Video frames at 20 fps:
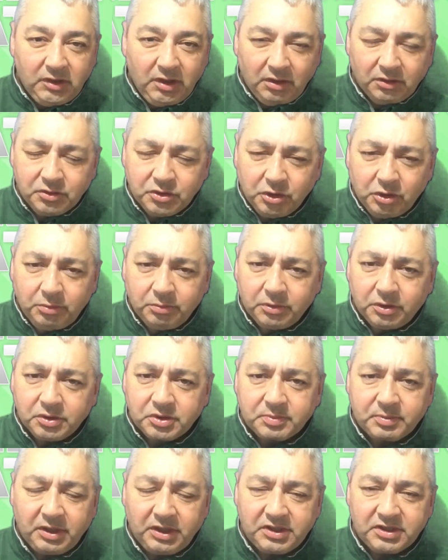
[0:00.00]
John Bond's
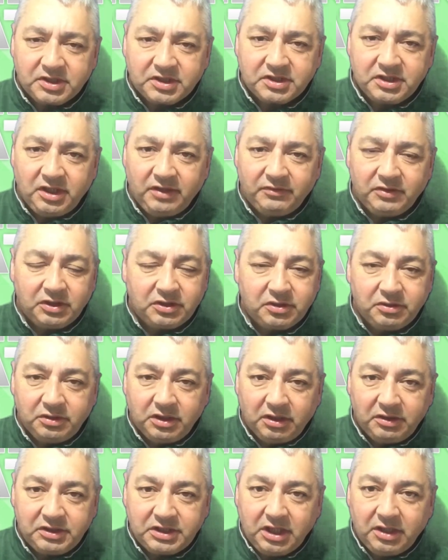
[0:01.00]
price is 7 to 2. Now,
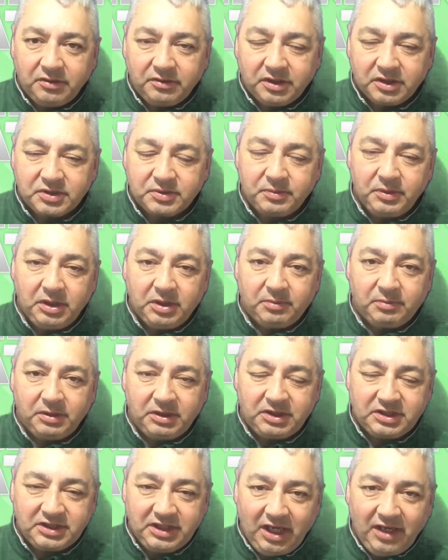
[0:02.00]
he's out this week, but
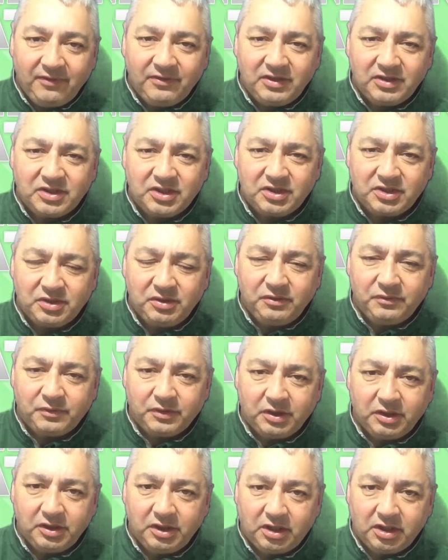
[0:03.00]
he's 7 to 2 for
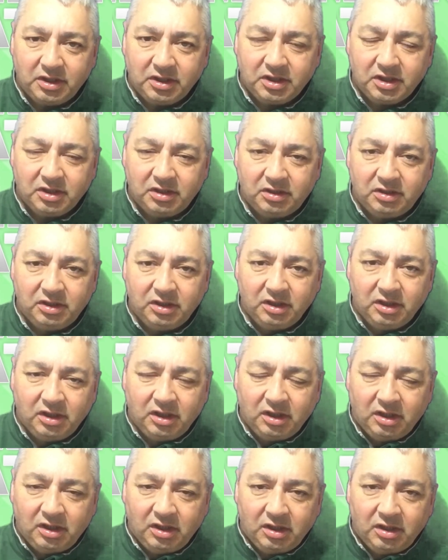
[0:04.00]
an Arkle.
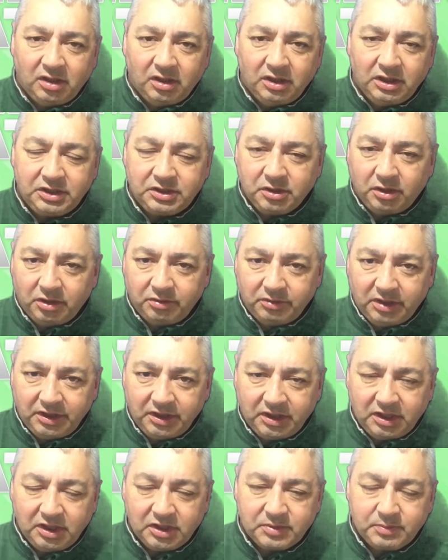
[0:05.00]
He's got a run
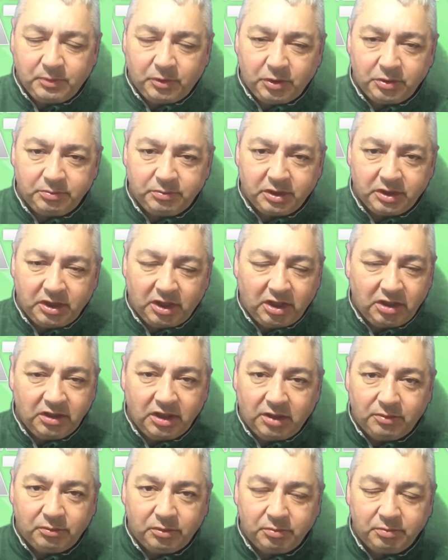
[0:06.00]
against Monmiral.
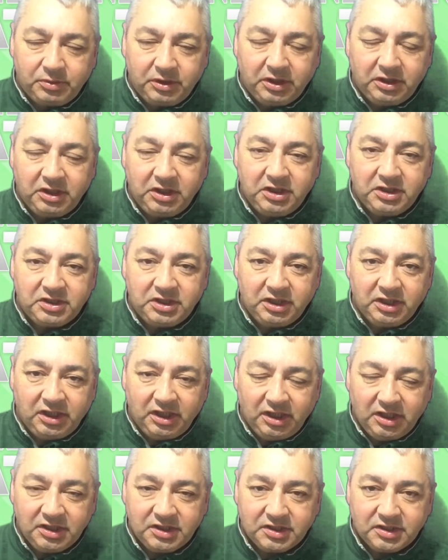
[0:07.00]
That won't be an easy
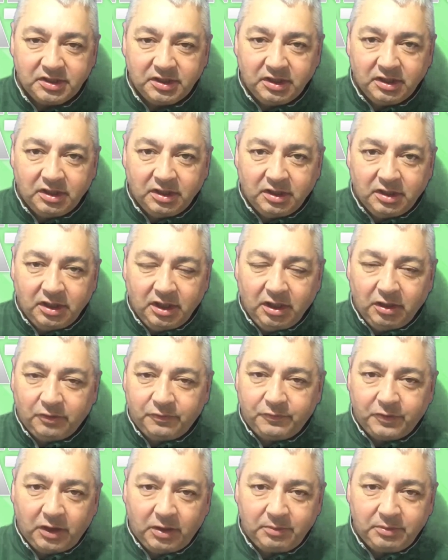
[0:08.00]
race. El
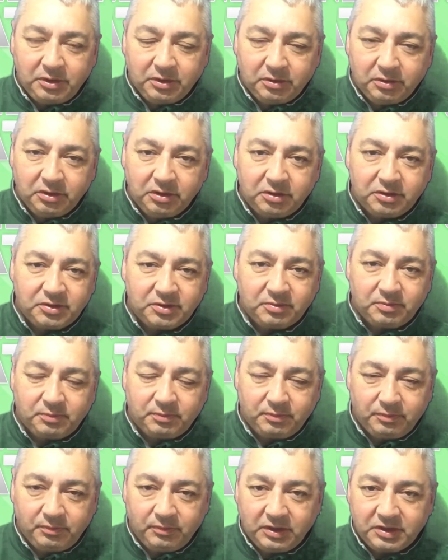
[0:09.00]
Fabiolo's
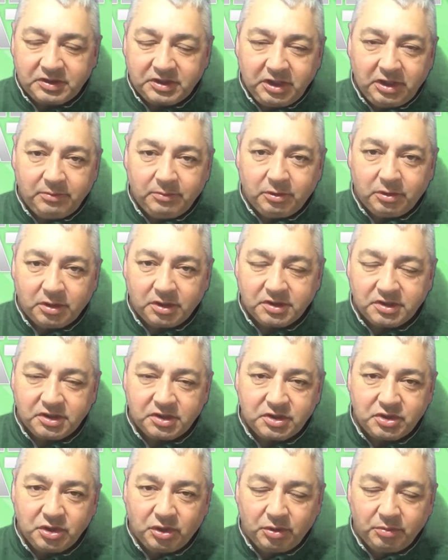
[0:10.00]
the same horse as
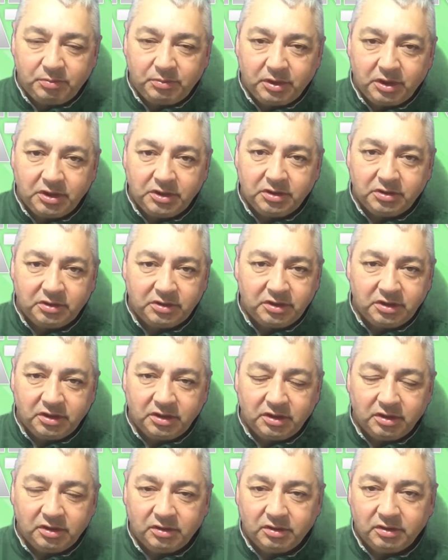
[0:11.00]
John Bond on
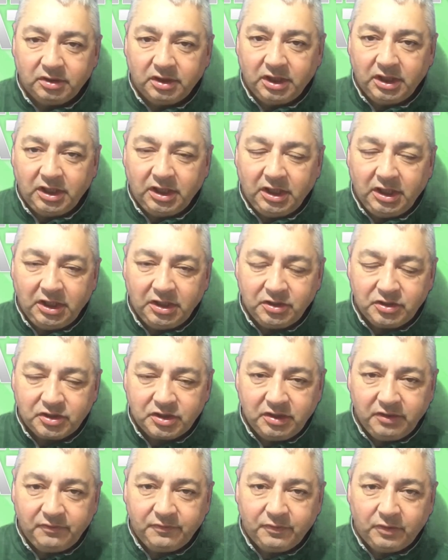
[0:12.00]

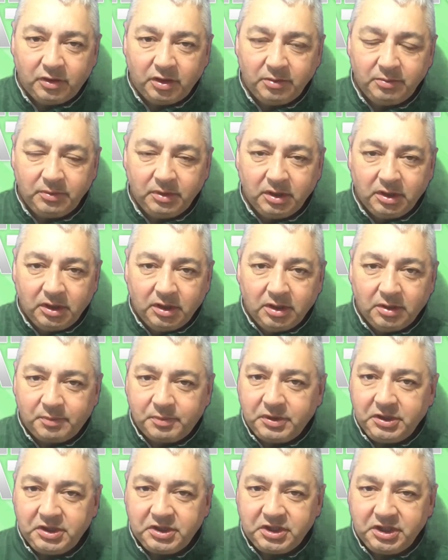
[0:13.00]
Aintree form.
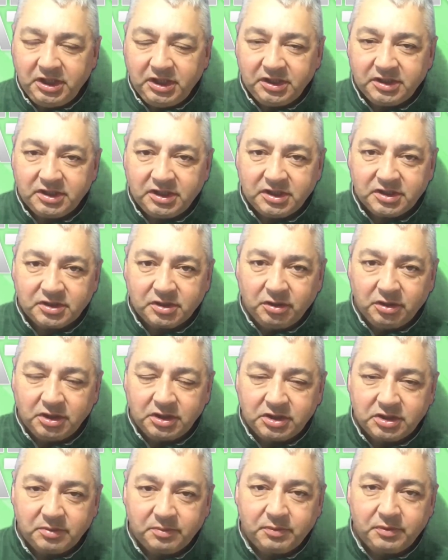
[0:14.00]
Appreciate It's got it
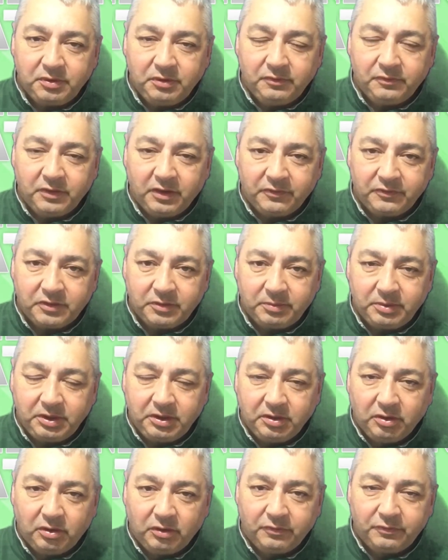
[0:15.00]
to prove after being
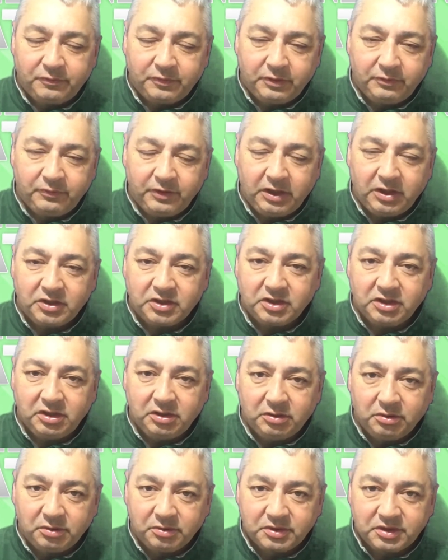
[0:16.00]
off for virtually a
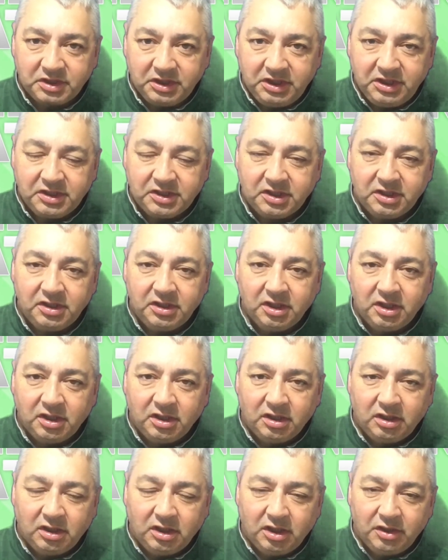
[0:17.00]
whole season
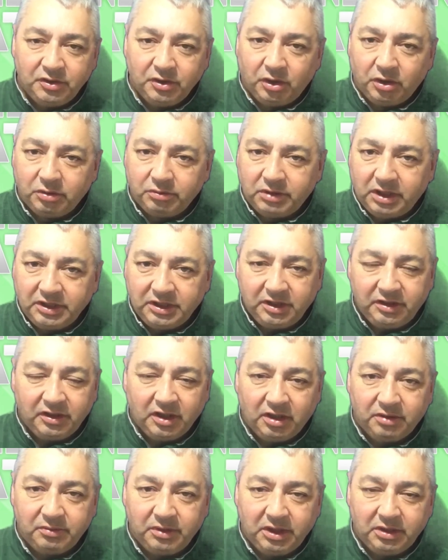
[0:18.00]
and not running
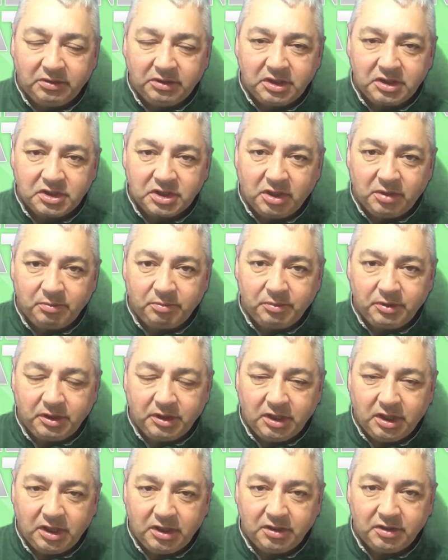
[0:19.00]
that well in the Champion
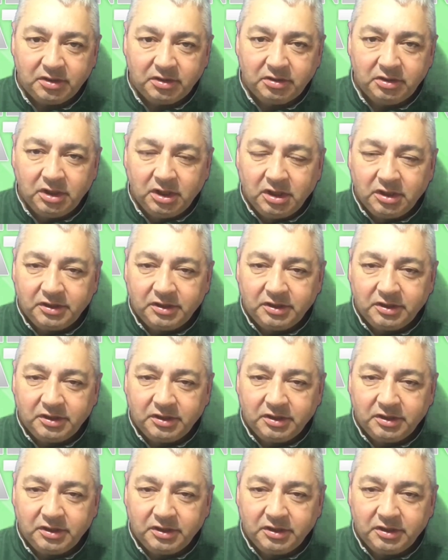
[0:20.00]
Hurdle.